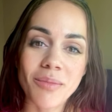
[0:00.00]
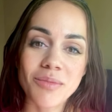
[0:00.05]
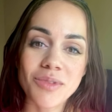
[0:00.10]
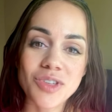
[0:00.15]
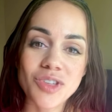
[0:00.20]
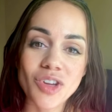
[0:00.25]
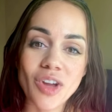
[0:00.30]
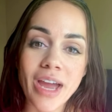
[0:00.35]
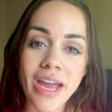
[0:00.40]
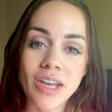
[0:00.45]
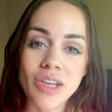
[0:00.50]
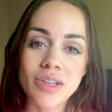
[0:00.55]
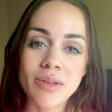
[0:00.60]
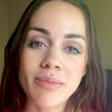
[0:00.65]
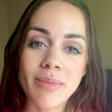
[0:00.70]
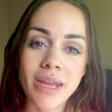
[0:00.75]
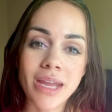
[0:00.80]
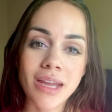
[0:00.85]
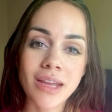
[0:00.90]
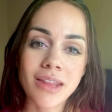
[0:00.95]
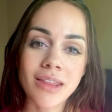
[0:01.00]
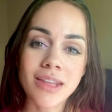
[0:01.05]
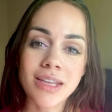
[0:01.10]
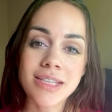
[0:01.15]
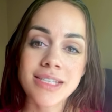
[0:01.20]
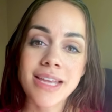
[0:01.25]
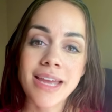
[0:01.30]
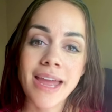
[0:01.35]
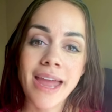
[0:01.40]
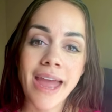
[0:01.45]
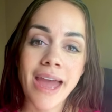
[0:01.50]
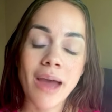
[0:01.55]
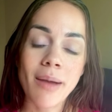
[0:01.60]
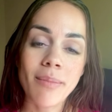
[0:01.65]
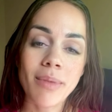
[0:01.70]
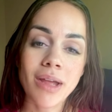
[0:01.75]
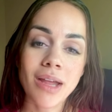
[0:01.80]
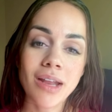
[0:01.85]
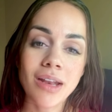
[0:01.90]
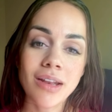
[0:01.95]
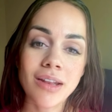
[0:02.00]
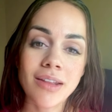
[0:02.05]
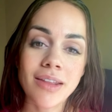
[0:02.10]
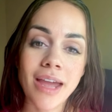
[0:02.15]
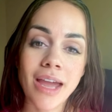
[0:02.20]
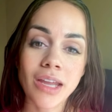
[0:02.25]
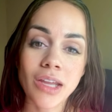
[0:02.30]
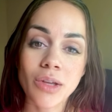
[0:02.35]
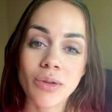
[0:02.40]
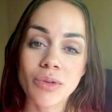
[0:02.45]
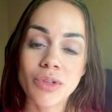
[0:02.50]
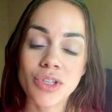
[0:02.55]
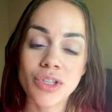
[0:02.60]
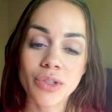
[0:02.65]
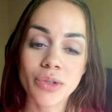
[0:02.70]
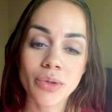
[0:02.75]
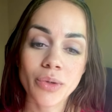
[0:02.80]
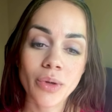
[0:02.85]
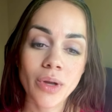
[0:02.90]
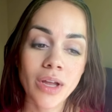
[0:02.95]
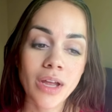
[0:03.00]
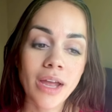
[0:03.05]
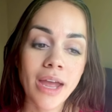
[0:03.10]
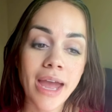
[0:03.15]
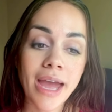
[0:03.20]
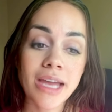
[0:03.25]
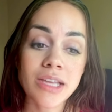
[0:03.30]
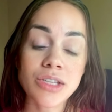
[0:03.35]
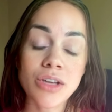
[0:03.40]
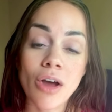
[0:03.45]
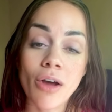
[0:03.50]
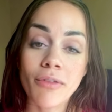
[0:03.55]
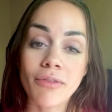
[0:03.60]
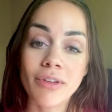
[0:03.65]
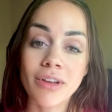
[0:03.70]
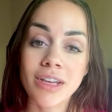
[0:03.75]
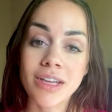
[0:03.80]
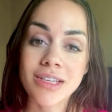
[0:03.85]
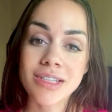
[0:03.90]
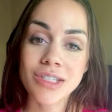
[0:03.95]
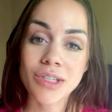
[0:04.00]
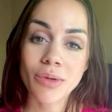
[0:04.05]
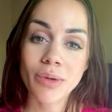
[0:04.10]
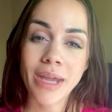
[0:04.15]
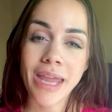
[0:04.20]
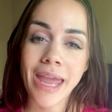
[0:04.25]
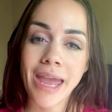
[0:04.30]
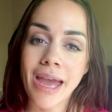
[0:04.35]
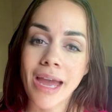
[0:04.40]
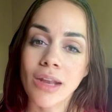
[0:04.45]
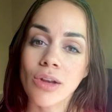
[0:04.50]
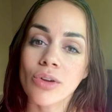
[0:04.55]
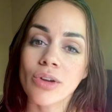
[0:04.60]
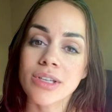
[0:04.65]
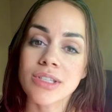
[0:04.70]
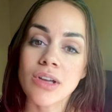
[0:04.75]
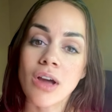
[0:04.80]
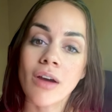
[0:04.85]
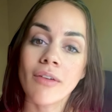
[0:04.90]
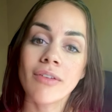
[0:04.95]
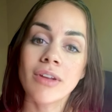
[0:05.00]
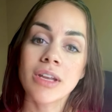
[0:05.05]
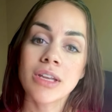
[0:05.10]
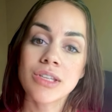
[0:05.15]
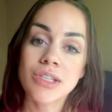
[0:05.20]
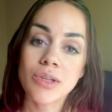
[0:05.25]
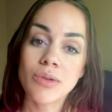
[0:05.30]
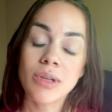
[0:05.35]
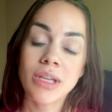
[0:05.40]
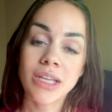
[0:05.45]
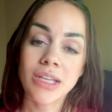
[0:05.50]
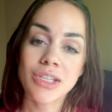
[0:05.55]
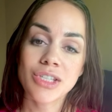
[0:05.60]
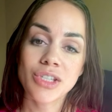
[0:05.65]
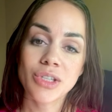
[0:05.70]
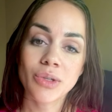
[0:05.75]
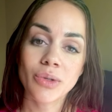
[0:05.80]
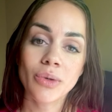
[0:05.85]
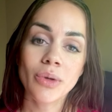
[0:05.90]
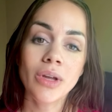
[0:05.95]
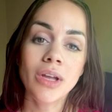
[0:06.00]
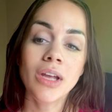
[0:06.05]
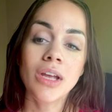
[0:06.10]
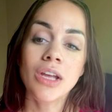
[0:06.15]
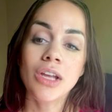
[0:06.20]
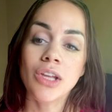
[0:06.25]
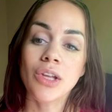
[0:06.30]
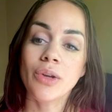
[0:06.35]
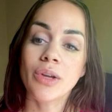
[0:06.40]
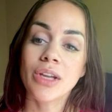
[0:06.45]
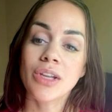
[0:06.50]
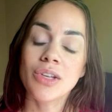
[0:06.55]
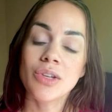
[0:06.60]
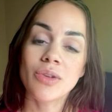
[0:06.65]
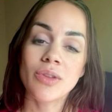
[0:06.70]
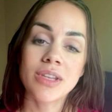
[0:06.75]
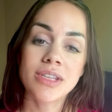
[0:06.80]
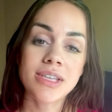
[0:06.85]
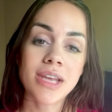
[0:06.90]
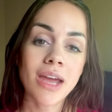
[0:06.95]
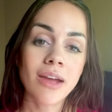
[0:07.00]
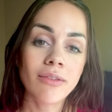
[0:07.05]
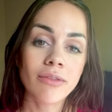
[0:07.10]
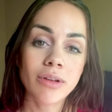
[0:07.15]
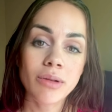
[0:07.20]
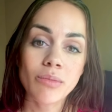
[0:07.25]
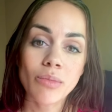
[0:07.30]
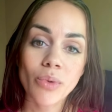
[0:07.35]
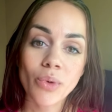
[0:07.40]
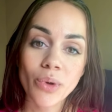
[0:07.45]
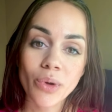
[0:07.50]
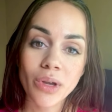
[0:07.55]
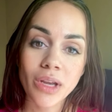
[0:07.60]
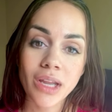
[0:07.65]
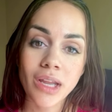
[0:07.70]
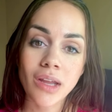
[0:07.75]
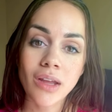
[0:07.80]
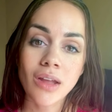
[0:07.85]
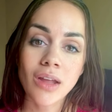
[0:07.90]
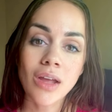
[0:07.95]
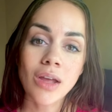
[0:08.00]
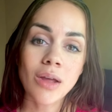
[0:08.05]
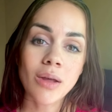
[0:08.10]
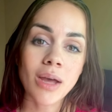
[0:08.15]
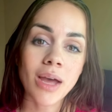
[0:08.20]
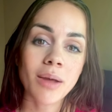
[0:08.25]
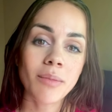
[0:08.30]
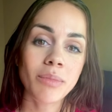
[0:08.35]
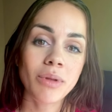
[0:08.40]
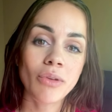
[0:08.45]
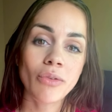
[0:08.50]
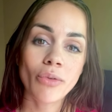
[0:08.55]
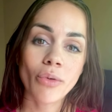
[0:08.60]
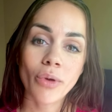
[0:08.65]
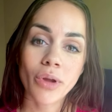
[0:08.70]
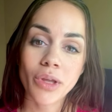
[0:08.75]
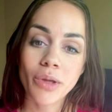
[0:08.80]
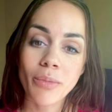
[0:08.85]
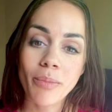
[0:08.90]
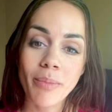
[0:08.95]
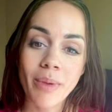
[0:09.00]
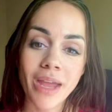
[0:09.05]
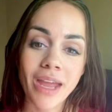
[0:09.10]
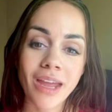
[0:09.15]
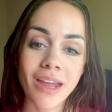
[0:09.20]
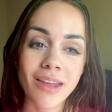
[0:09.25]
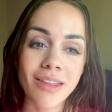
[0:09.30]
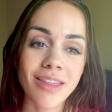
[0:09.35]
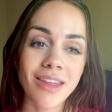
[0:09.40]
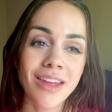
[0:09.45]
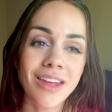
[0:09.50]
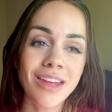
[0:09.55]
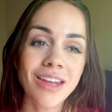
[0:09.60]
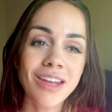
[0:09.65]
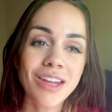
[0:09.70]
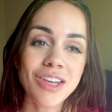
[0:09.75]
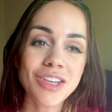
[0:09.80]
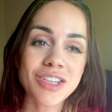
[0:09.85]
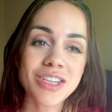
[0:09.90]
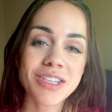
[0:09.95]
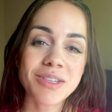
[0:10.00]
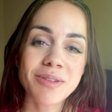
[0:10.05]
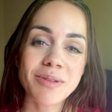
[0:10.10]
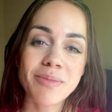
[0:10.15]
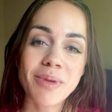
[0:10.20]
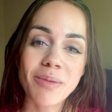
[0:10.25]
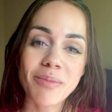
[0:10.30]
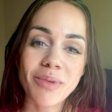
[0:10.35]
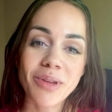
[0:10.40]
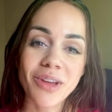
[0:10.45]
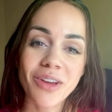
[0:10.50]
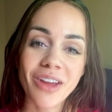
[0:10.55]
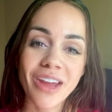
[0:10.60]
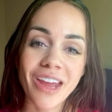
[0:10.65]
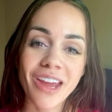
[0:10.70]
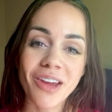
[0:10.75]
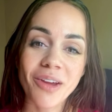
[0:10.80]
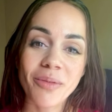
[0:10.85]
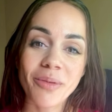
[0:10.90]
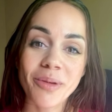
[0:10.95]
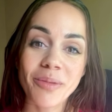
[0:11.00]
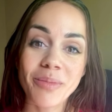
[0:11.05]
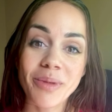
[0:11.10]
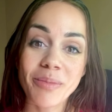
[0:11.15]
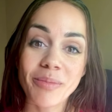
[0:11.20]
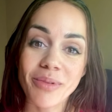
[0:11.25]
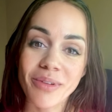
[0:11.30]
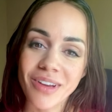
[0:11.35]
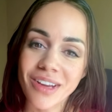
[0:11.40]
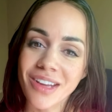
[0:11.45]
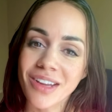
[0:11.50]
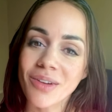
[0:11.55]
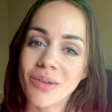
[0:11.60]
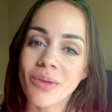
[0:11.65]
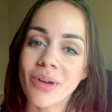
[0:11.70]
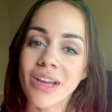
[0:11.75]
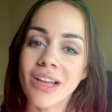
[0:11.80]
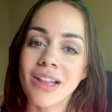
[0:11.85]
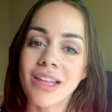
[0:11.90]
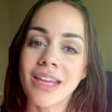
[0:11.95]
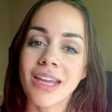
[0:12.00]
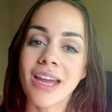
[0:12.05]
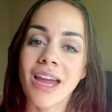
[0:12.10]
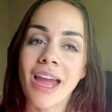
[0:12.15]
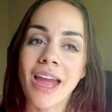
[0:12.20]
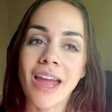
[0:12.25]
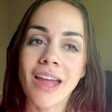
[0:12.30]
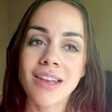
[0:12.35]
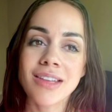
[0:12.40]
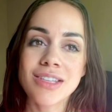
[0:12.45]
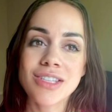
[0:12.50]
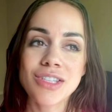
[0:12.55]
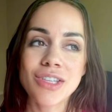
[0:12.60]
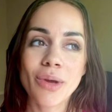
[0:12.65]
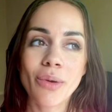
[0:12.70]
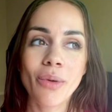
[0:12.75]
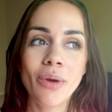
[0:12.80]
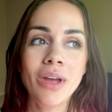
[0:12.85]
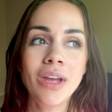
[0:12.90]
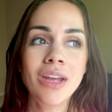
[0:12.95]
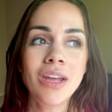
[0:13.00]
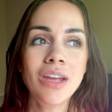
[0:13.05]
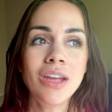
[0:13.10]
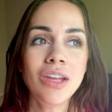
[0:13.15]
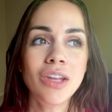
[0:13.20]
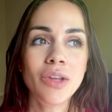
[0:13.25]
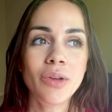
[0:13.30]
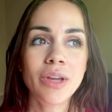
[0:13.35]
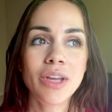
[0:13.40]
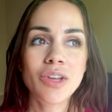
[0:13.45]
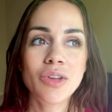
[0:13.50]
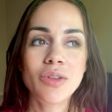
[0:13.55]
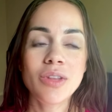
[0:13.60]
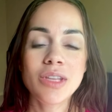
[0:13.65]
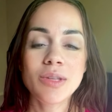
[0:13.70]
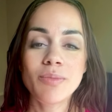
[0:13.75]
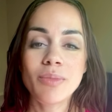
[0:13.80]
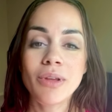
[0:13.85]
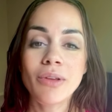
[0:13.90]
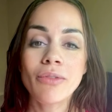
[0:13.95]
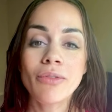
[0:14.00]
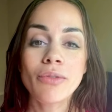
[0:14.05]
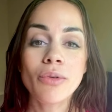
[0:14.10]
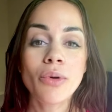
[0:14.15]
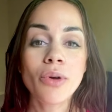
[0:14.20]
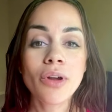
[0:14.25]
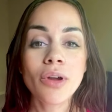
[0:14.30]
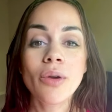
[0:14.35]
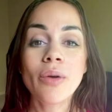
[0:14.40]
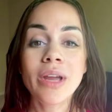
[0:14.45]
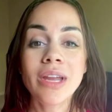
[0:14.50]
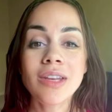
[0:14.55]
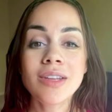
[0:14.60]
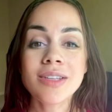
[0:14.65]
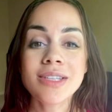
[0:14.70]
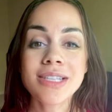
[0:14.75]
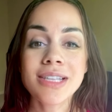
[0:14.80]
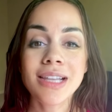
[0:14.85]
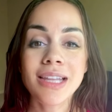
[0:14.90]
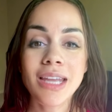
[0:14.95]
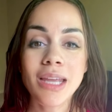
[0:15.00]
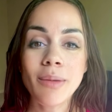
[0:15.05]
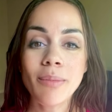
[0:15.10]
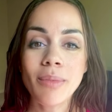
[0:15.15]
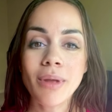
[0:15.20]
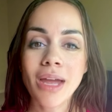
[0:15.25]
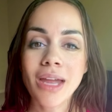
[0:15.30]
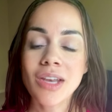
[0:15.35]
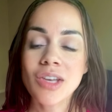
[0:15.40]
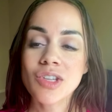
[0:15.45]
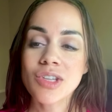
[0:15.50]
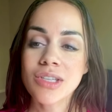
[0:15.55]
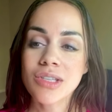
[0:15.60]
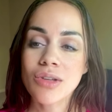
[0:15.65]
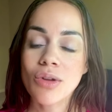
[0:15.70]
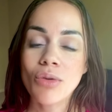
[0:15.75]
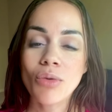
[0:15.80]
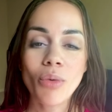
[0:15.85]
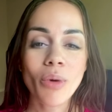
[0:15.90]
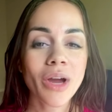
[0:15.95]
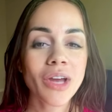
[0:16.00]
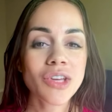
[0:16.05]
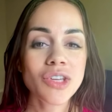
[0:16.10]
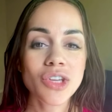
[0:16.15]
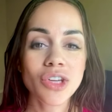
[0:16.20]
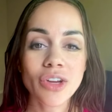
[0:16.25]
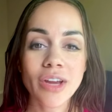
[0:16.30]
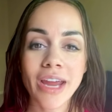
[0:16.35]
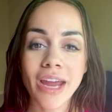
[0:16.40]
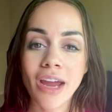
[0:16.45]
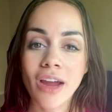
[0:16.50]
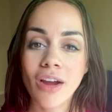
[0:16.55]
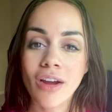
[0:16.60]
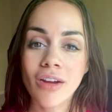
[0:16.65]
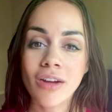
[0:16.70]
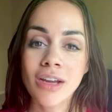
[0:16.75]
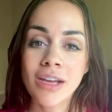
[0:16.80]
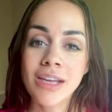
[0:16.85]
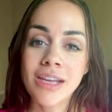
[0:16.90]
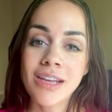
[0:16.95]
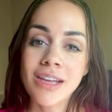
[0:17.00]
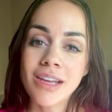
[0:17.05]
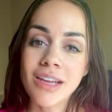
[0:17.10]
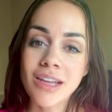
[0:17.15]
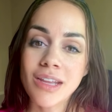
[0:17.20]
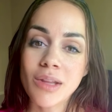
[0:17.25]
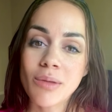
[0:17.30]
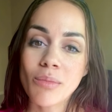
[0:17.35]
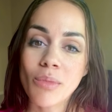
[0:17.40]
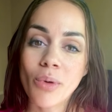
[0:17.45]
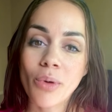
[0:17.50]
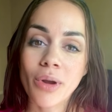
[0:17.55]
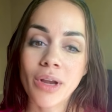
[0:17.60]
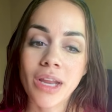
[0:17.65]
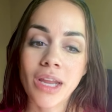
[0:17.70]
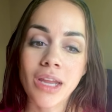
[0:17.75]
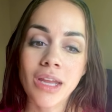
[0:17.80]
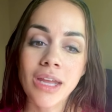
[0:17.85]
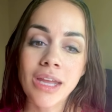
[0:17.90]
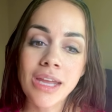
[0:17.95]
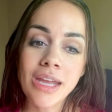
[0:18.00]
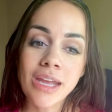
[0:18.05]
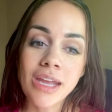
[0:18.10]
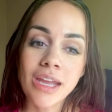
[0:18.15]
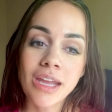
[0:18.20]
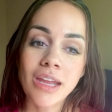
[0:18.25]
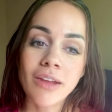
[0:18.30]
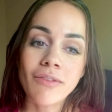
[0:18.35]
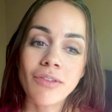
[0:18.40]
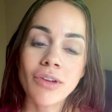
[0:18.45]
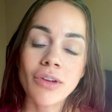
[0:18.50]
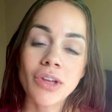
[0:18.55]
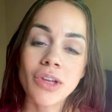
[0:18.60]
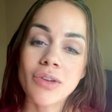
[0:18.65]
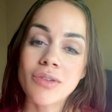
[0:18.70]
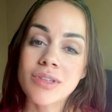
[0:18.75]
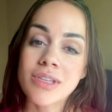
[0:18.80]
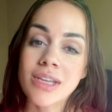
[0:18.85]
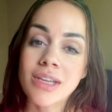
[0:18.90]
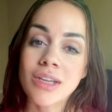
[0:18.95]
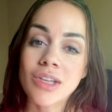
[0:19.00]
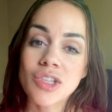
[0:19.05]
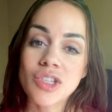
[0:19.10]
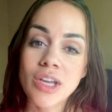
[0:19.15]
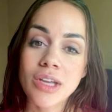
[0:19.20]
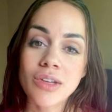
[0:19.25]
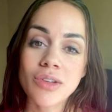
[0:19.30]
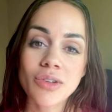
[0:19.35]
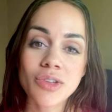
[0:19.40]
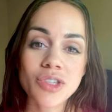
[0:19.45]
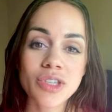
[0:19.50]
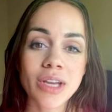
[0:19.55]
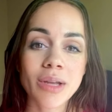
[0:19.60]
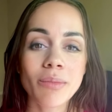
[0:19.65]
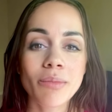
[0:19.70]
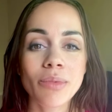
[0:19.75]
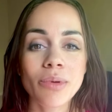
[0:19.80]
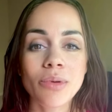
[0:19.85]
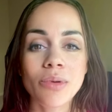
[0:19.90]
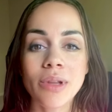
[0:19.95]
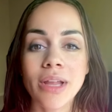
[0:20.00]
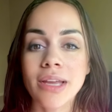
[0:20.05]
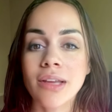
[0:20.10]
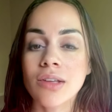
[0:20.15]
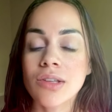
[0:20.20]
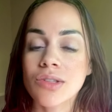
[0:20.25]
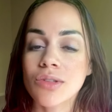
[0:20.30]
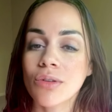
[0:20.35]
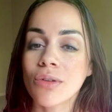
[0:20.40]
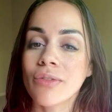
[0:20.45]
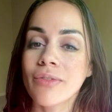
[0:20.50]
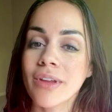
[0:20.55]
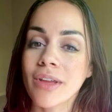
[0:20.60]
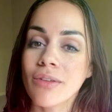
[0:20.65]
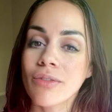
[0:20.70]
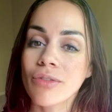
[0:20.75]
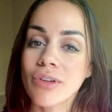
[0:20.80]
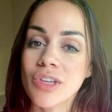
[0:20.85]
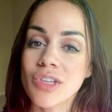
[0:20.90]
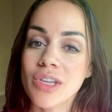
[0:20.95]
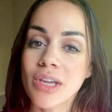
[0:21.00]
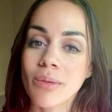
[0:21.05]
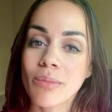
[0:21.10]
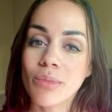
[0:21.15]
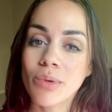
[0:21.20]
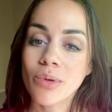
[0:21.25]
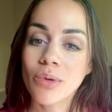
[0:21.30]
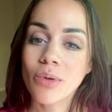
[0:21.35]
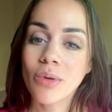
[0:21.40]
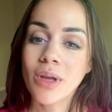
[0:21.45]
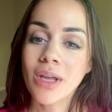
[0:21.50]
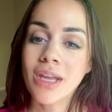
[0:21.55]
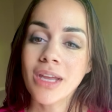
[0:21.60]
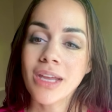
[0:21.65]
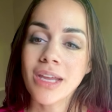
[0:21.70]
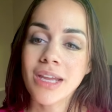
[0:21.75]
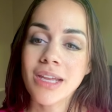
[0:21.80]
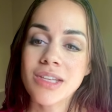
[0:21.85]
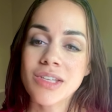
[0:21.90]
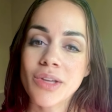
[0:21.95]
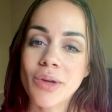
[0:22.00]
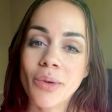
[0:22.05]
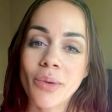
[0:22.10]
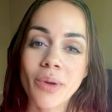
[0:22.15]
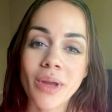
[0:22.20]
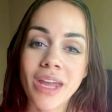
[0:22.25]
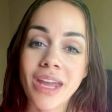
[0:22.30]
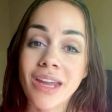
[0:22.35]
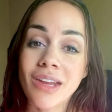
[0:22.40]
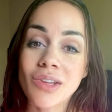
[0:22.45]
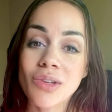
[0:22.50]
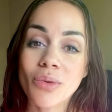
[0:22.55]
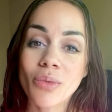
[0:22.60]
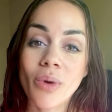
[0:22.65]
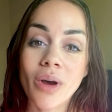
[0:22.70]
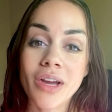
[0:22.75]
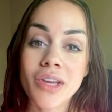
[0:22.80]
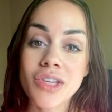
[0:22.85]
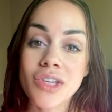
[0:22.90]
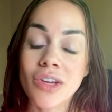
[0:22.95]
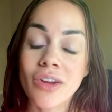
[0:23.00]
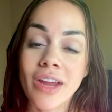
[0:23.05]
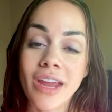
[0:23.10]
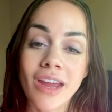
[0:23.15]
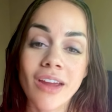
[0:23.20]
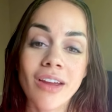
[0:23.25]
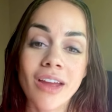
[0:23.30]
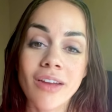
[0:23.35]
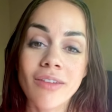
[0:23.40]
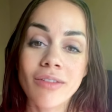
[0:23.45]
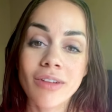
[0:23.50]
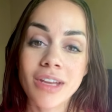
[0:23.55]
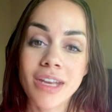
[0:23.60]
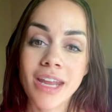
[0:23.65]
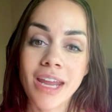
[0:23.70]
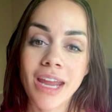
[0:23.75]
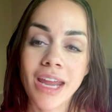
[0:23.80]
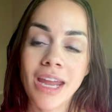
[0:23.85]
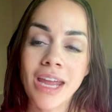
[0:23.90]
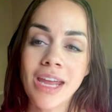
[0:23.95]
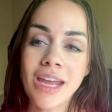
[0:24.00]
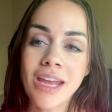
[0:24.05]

Try to make this a habit that you do as often as you can or as often as you need to. You can do this every morning before you bathe. Just remember your hair will be pretty oily, and so you can do this before going to sleep and just wash your hair in the morning. If you're using a gentle shampoo like a sulfate-free shampoo, it's okay to wash your hair every day.